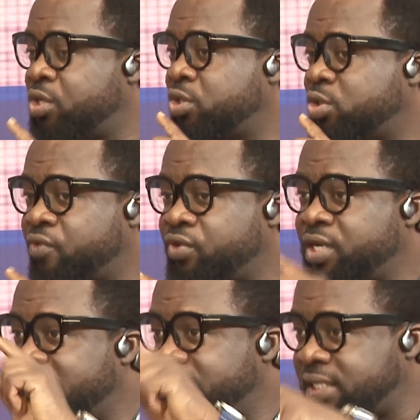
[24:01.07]
So even
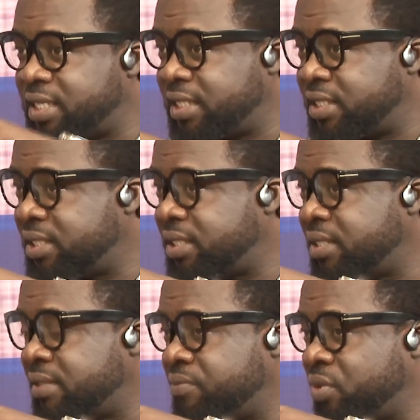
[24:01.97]
the estate,
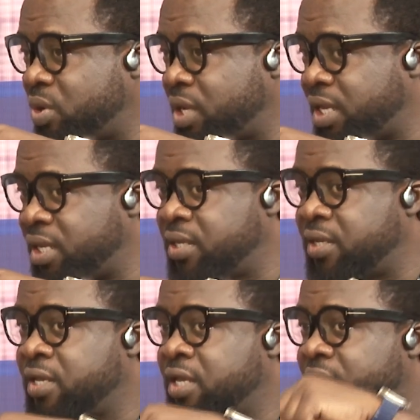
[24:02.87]
okay,
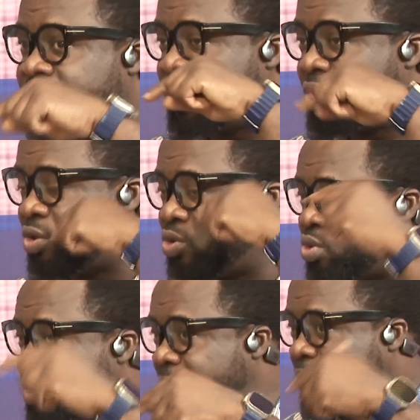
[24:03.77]
if they did not do
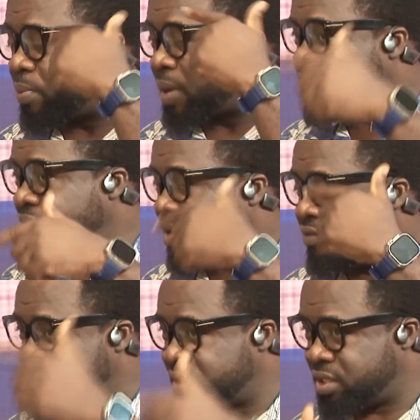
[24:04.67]
their proper
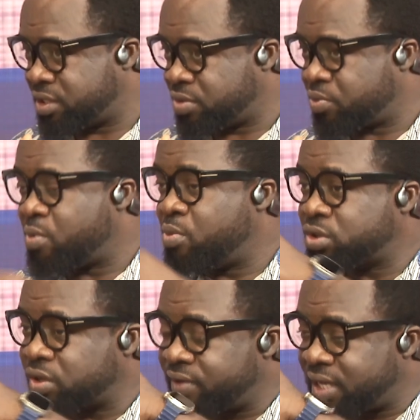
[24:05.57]
investigation, but most
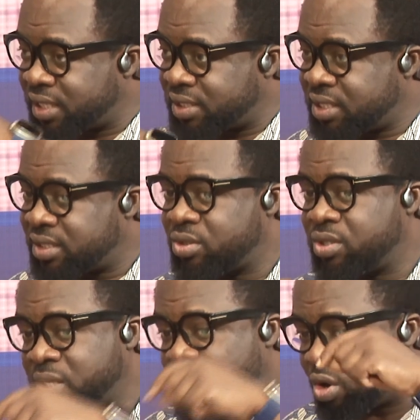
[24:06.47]
of the estates,
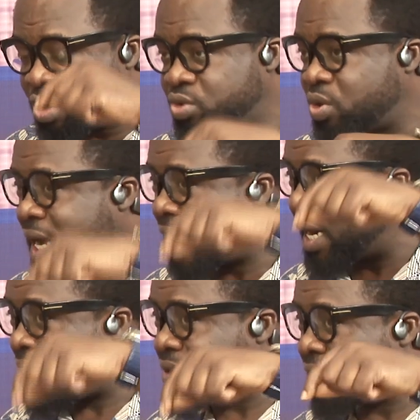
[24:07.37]
they will also carry
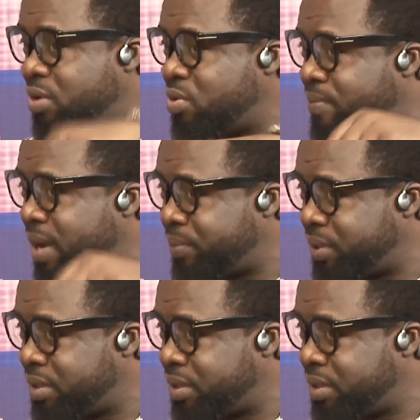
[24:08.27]
out their own mapping